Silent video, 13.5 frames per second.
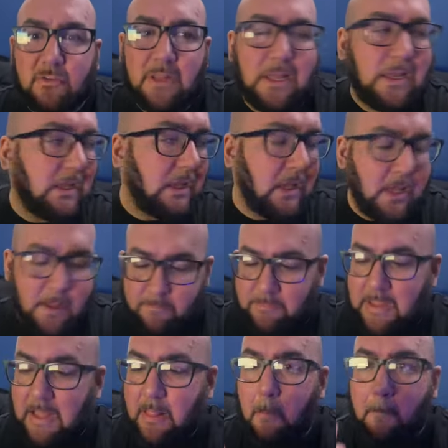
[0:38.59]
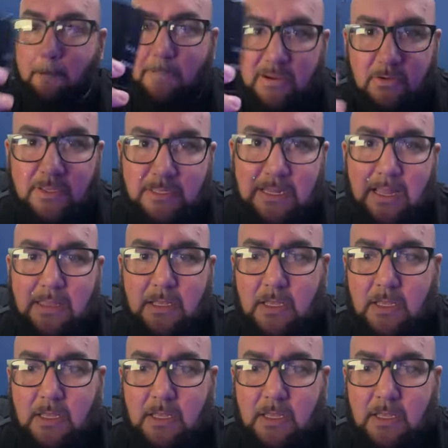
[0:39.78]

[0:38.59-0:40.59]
Like, y'all a billion-dollar